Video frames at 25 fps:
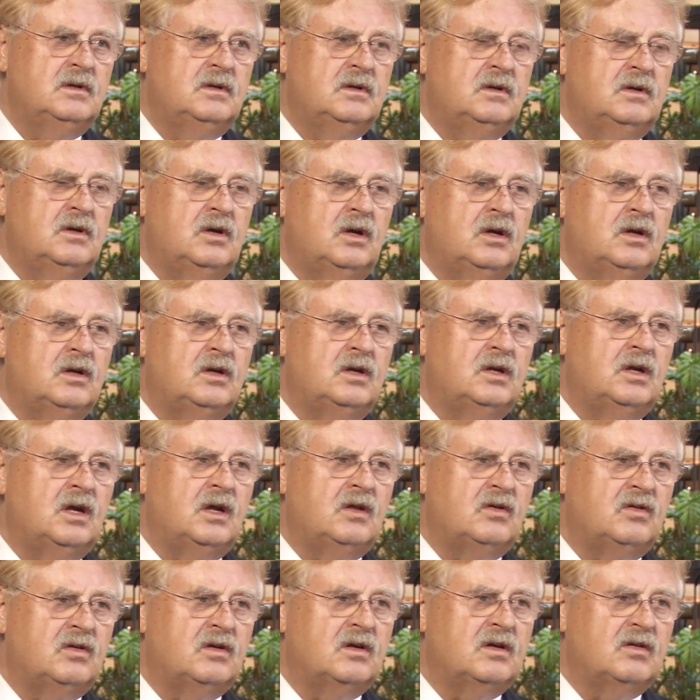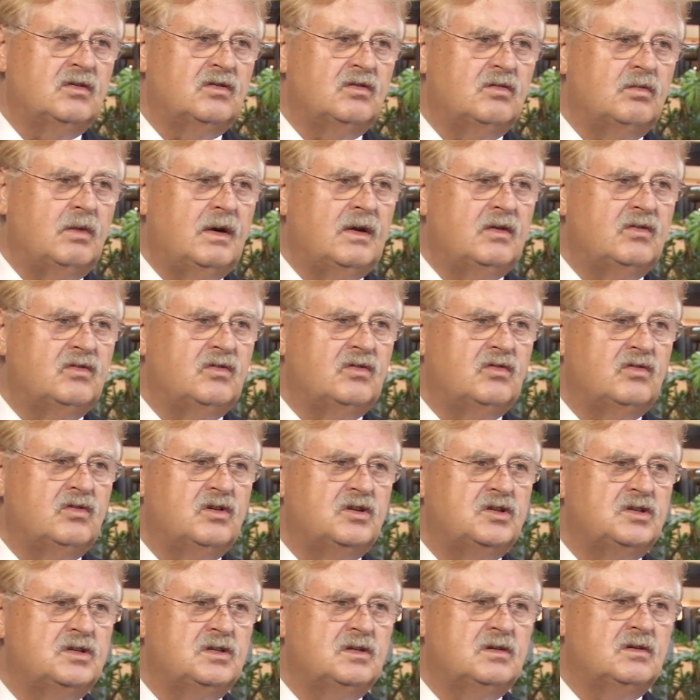And here I think it's a wise
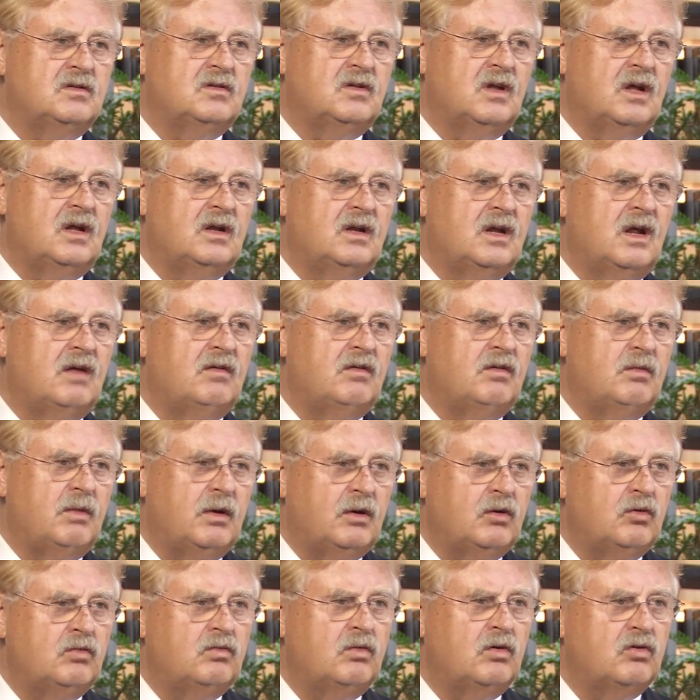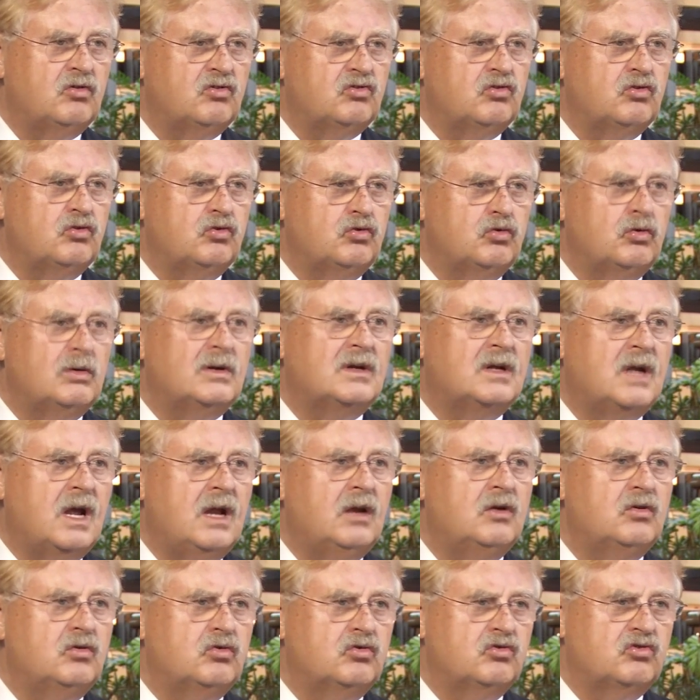decision that everyone who wants to do and
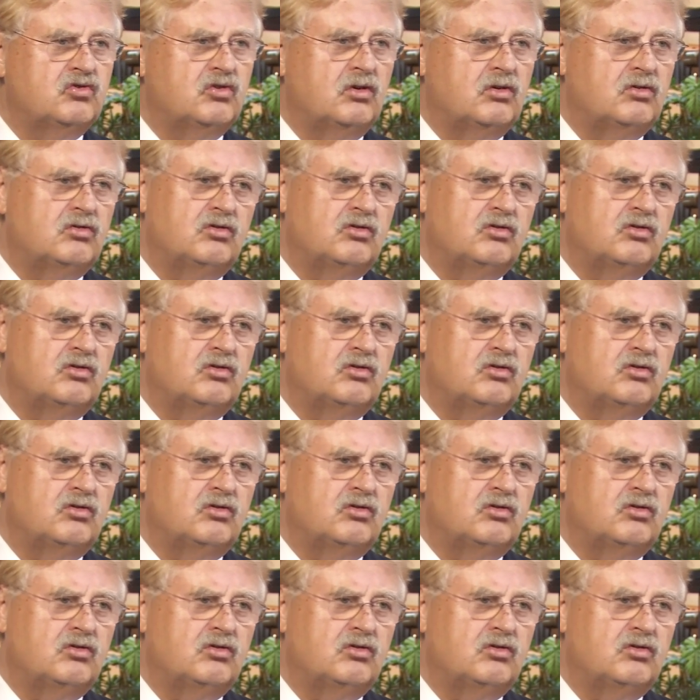can do so.